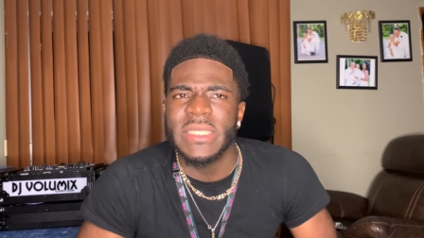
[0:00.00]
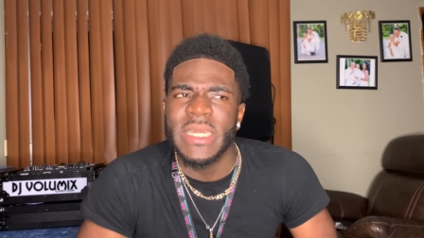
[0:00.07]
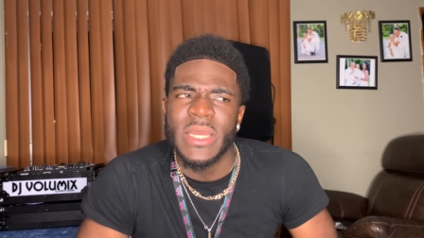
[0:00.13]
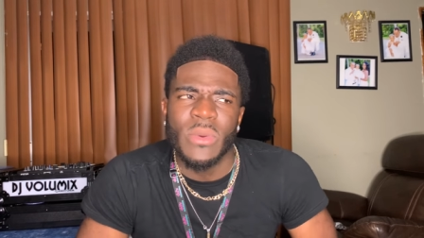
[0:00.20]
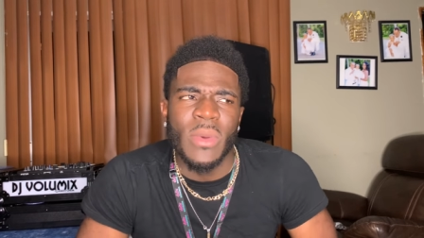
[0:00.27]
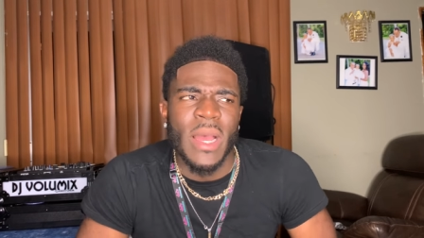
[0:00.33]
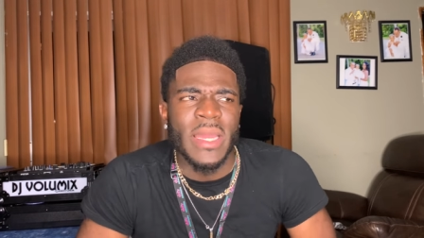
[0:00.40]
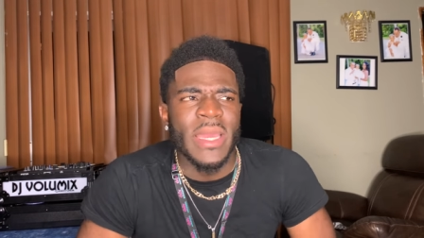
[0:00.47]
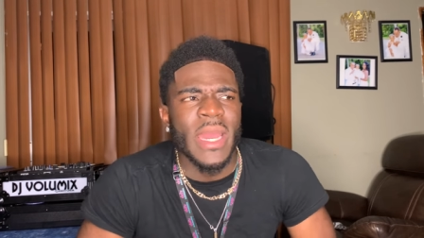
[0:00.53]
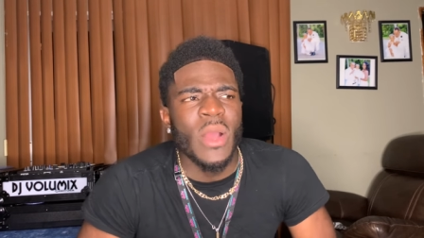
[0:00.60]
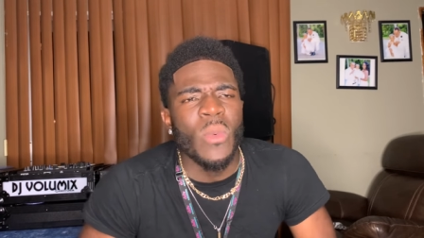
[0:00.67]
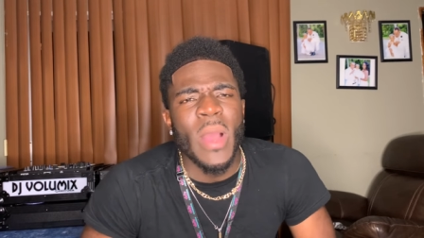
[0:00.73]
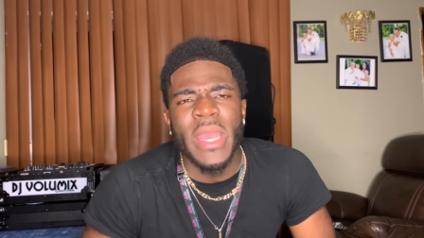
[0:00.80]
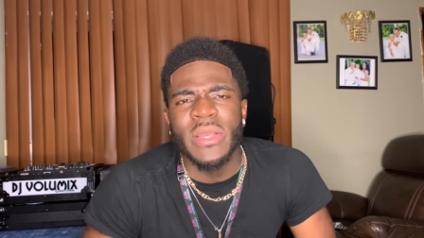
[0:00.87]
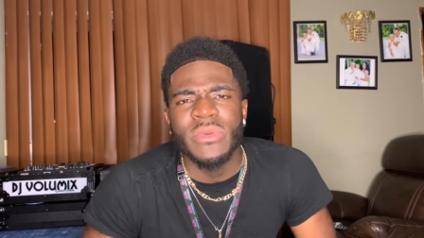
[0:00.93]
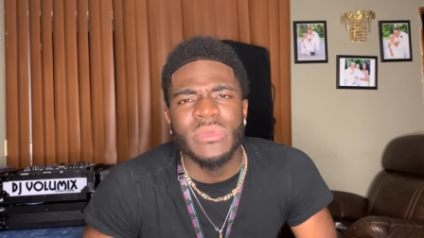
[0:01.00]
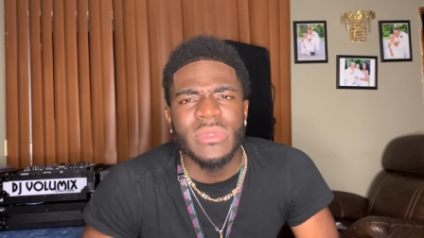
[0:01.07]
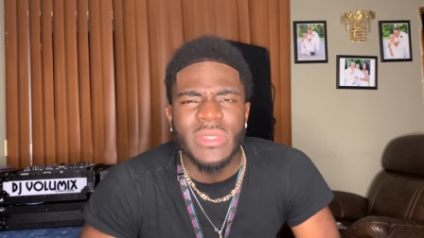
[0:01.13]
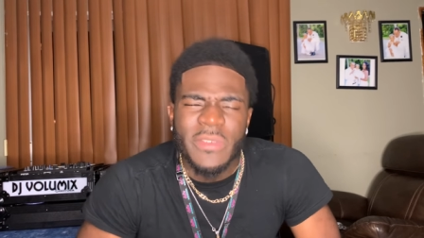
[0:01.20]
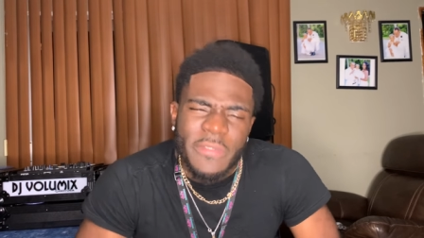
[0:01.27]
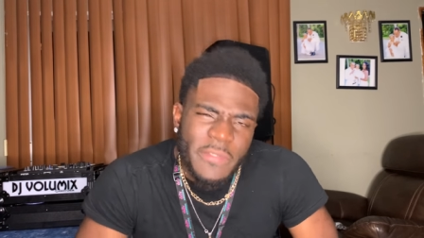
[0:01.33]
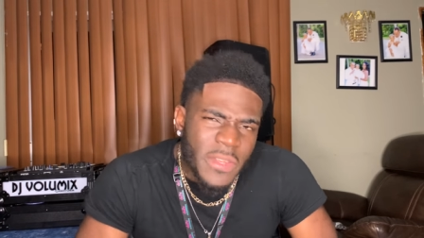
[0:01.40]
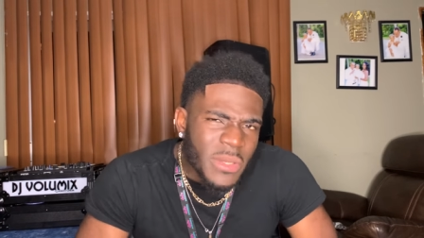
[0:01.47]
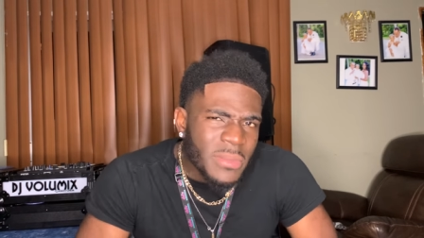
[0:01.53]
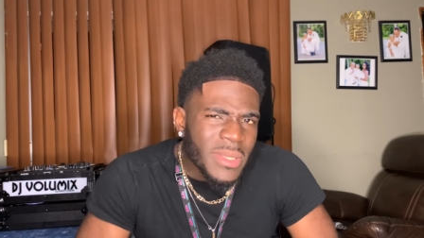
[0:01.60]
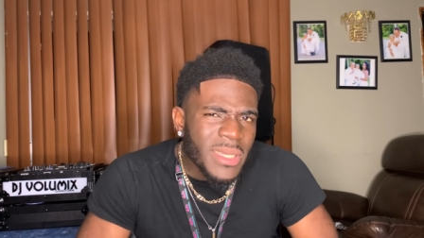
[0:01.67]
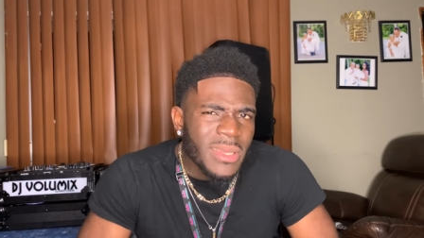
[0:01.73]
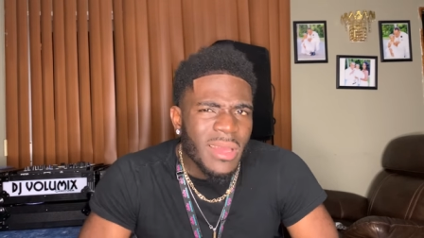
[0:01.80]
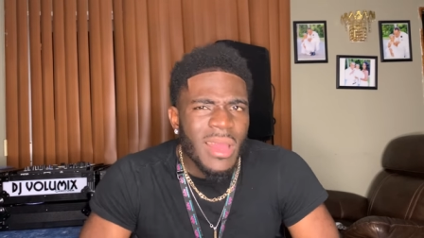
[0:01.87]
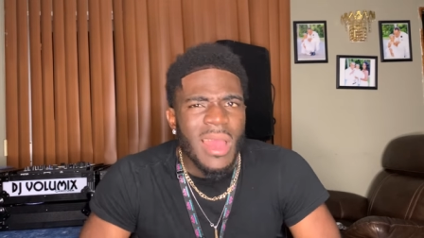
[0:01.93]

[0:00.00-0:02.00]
Nate, why that? Why you feel me?